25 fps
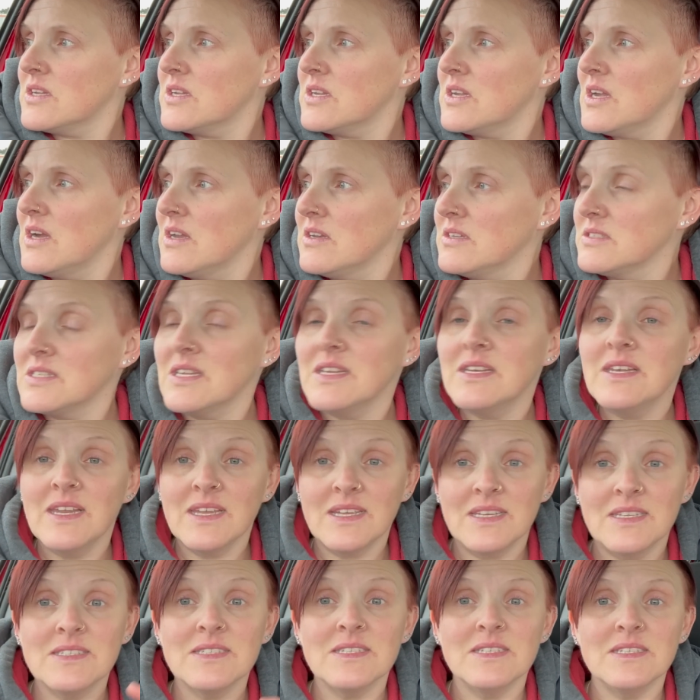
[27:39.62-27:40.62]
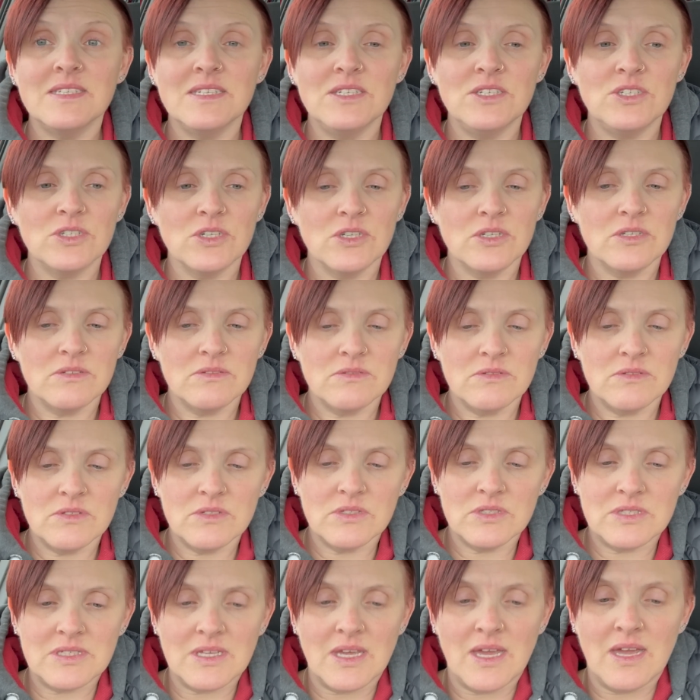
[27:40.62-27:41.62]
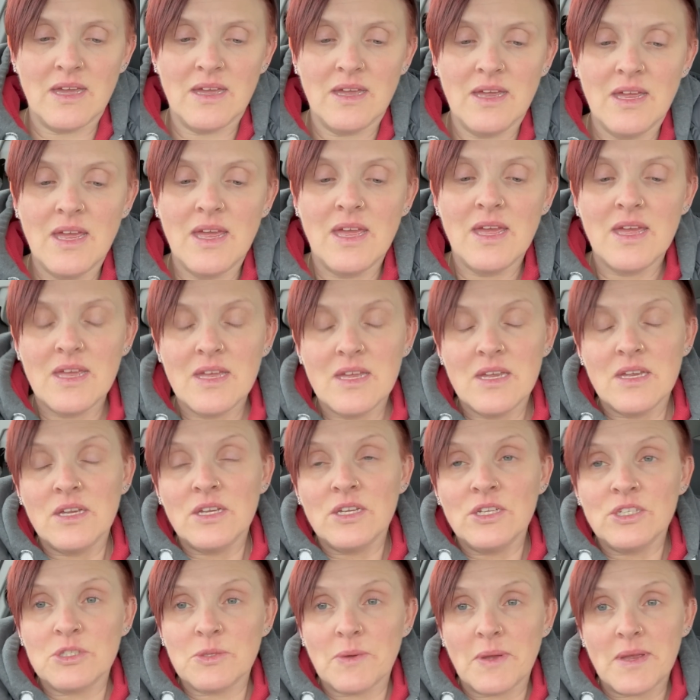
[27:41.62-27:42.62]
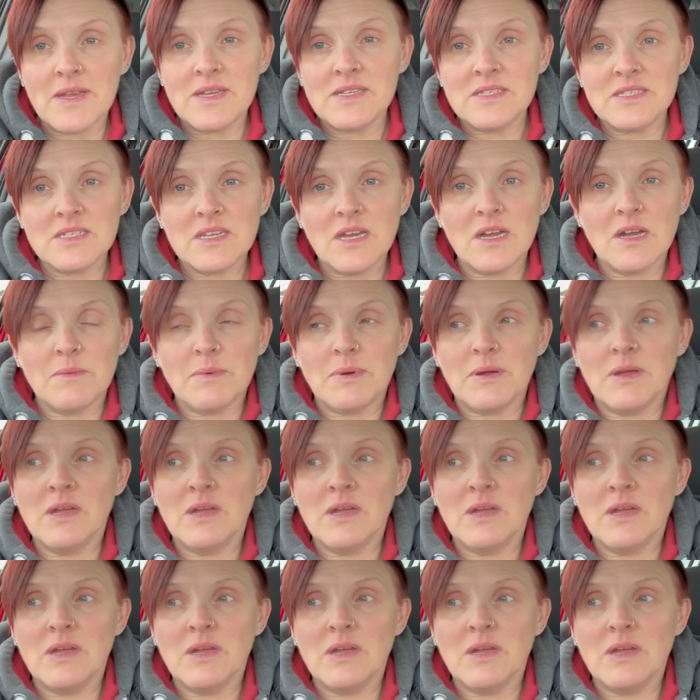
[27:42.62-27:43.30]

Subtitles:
colours, and leggings and a t-shirt set. So I ended up